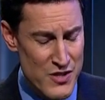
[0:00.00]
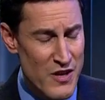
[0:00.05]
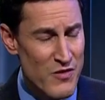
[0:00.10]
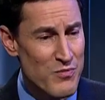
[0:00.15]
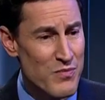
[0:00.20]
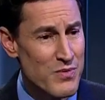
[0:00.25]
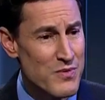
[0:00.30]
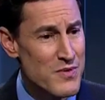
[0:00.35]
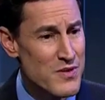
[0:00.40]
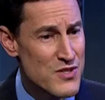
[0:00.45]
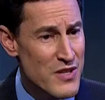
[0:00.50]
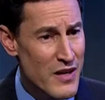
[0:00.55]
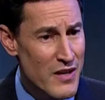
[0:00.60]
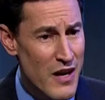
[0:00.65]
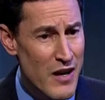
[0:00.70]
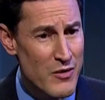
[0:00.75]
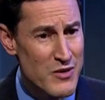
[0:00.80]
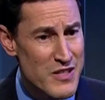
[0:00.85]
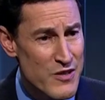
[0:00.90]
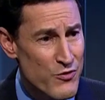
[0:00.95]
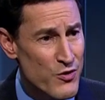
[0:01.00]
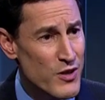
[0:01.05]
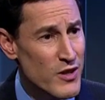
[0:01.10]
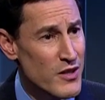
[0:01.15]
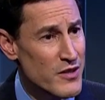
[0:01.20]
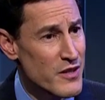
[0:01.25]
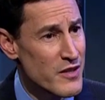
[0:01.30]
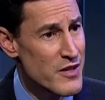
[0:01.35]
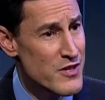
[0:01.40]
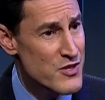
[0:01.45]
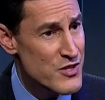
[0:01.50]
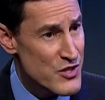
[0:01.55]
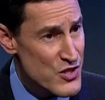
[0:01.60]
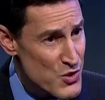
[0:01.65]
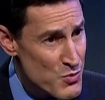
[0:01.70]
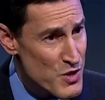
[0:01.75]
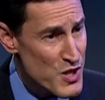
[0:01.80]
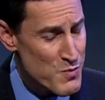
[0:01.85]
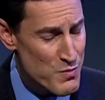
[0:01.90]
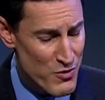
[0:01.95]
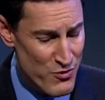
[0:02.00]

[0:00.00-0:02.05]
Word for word: They've said how difficult it is to switch